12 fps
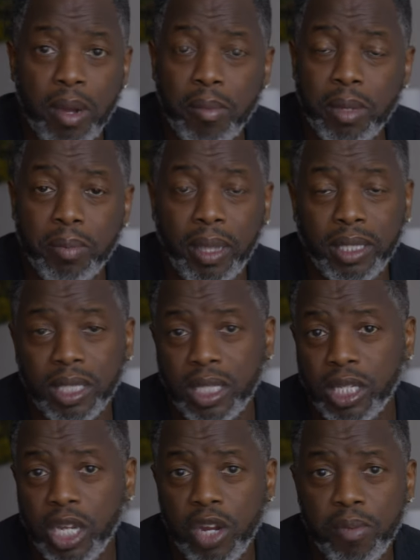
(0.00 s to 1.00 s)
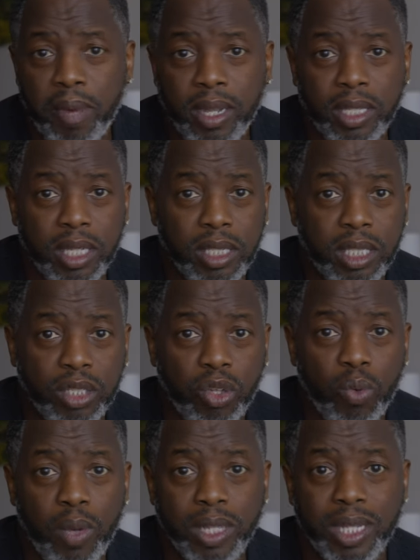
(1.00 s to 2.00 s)
I mean, basically, everybody does things
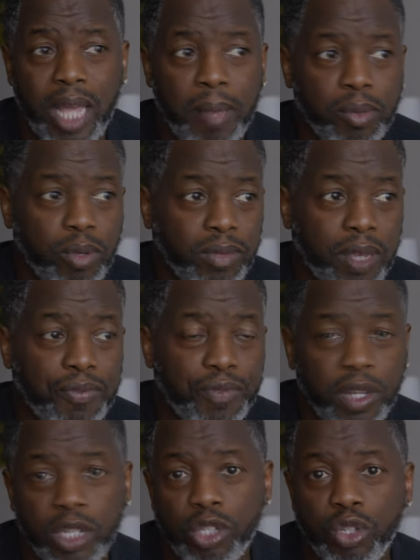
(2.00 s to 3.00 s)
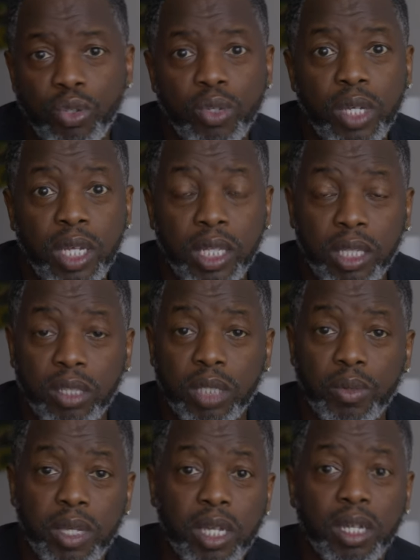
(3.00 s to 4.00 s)
on WhatsApp. So if they're feeling you, they'll
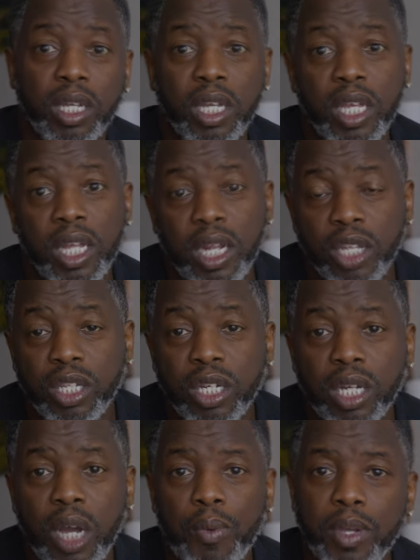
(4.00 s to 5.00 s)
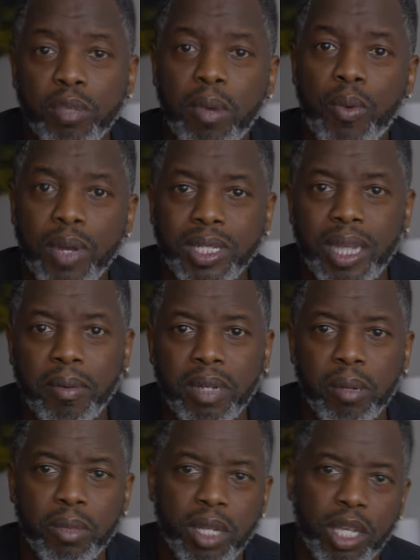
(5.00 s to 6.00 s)
say, well, here, let's hook up. Well, here's my WhatsApp
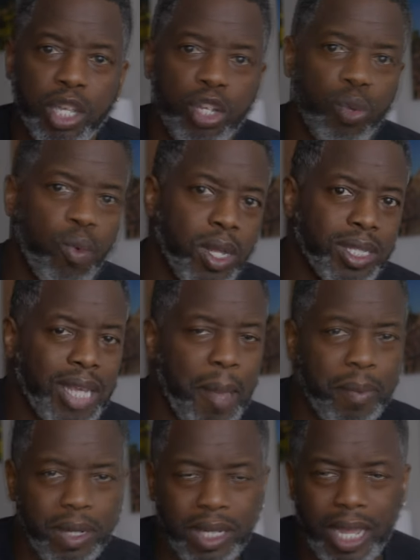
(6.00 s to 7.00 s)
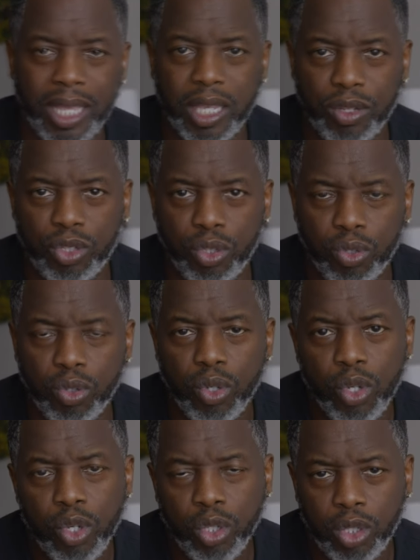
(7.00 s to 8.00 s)
number. They'll give you the WhatsApp, and then that gives you
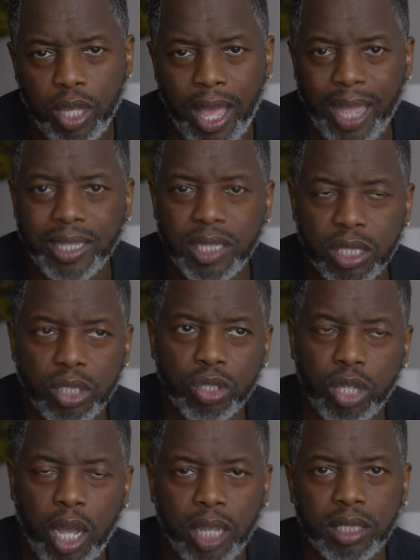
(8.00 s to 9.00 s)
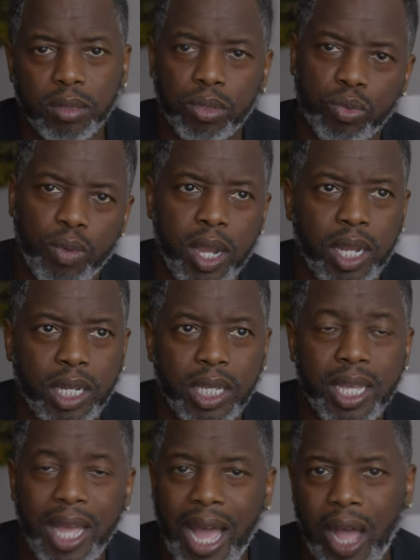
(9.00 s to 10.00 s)
the access to contact them
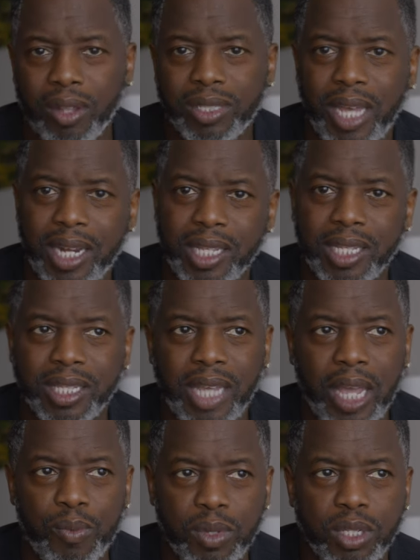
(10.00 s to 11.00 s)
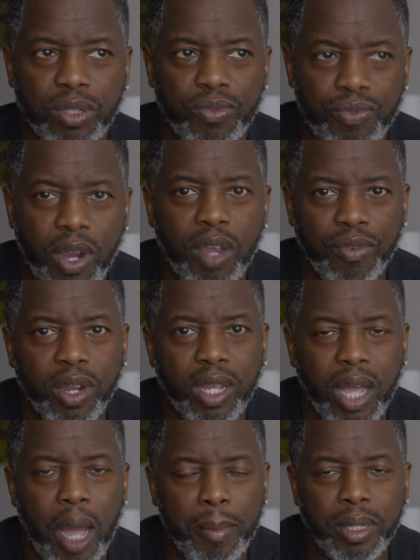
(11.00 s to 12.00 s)
directly outside of the site, which is very, very
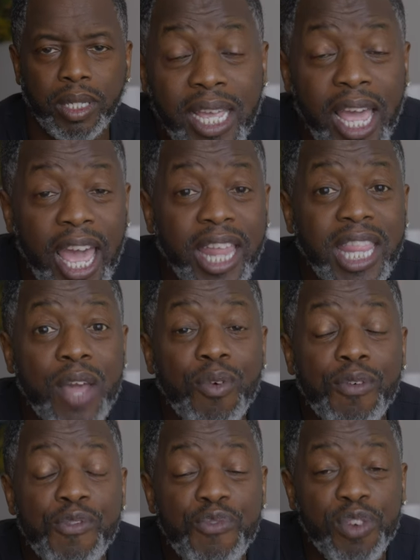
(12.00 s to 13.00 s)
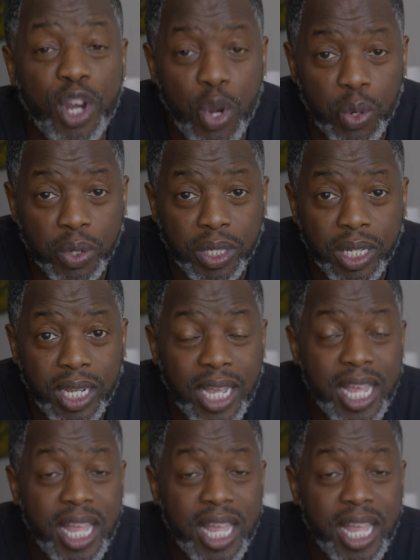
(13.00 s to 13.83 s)
common. And they will flirt.